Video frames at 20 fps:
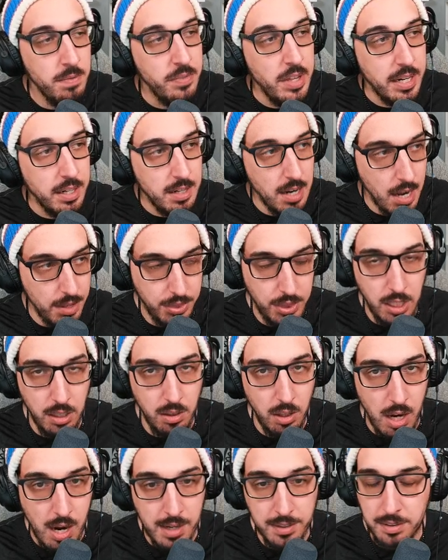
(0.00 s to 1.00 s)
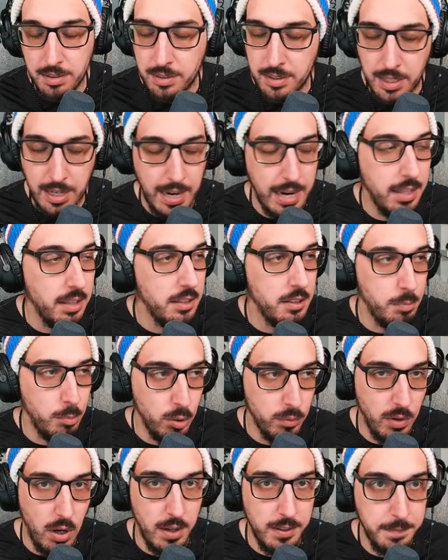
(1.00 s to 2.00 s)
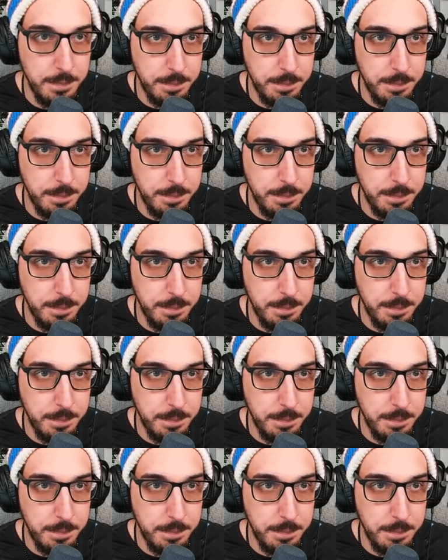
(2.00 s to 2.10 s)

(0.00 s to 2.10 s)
They cut their loss and said, hey, let's move on.